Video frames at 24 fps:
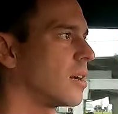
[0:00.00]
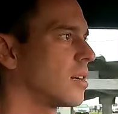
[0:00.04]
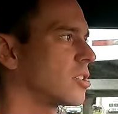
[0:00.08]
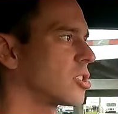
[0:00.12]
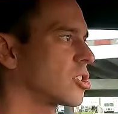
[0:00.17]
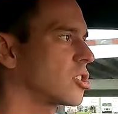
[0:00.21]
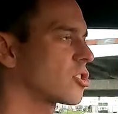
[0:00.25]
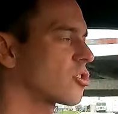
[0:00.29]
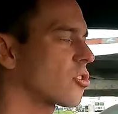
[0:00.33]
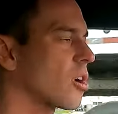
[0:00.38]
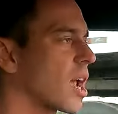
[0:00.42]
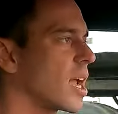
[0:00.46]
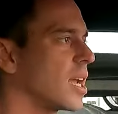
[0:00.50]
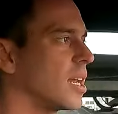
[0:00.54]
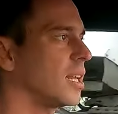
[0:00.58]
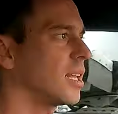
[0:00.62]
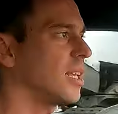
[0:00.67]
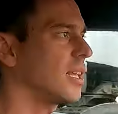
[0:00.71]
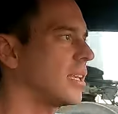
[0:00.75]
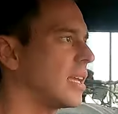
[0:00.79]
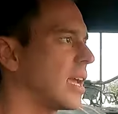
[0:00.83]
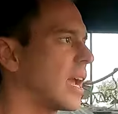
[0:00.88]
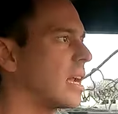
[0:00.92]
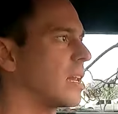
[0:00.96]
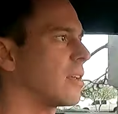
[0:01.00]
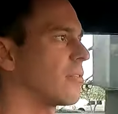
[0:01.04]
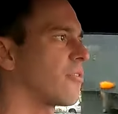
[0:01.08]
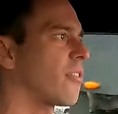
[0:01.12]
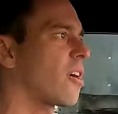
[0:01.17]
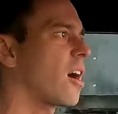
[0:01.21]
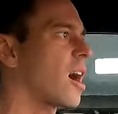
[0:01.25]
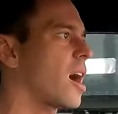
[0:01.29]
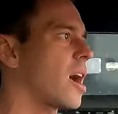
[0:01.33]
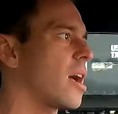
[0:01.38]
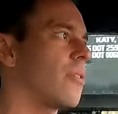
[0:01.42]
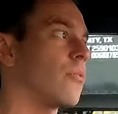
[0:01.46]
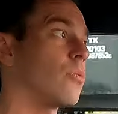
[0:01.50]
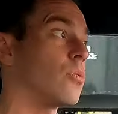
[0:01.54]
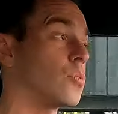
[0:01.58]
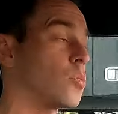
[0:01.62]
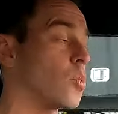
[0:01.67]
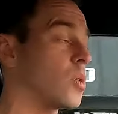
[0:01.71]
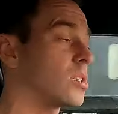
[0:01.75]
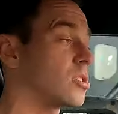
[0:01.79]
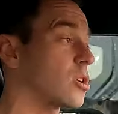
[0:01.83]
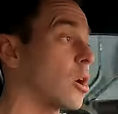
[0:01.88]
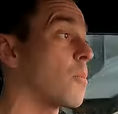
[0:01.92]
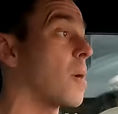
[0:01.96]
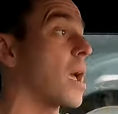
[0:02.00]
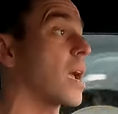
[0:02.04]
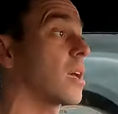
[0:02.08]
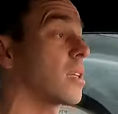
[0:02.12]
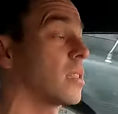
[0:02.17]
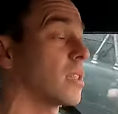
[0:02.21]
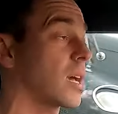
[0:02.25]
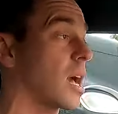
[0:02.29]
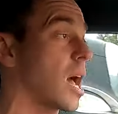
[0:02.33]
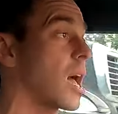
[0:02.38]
Straight E85, when we start making